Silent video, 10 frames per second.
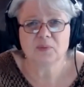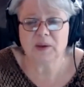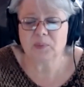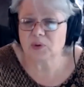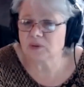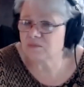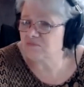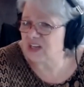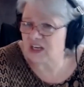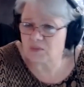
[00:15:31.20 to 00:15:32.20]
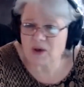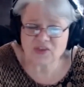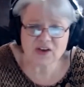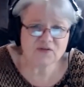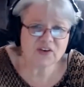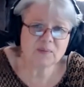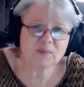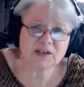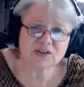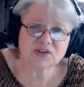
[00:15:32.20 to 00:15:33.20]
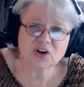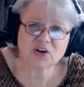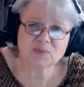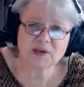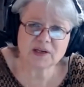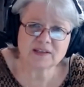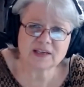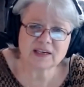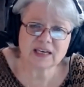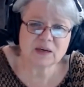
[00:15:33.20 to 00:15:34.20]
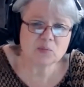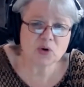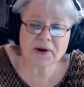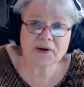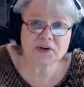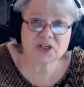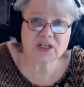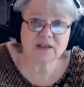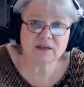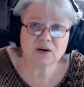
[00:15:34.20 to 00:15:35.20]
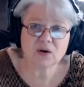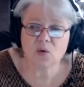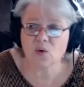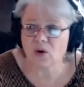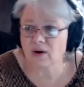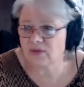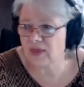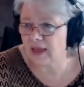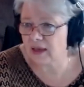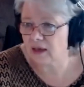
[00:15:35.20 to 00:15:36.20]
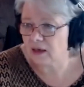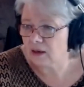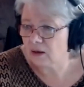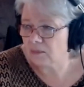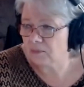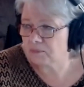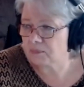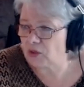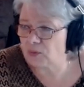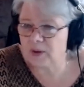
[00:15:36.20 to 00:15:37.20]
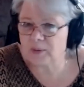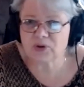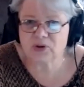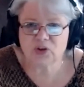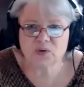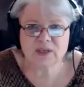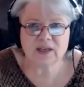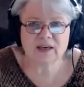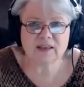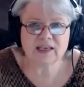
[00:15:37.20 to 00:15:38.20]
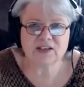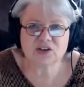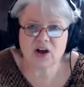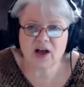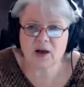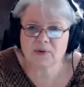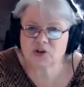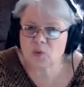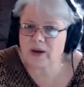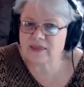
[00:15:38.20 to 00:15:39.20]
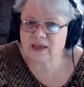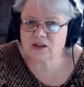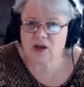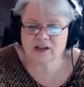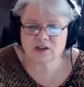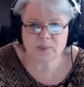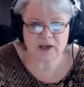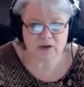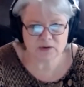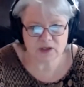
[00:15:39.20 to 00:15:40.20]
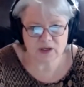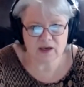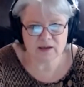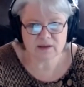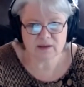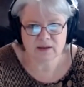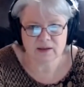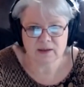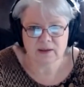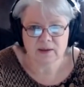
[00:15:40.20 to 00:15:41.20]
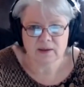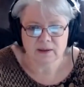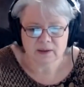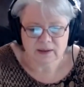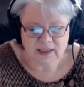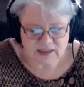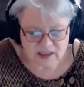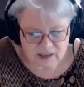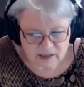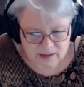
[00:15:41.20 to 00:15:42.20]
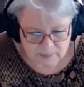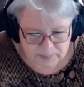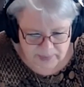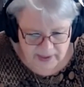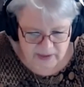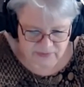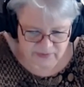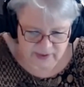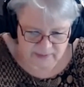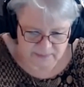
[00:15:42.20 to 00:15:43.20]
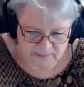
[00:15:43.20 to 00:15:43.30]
People take methamphetamine to start because they need more energy, or other people are using it and they saw how much weight they lost by using it. They see it as a benefit.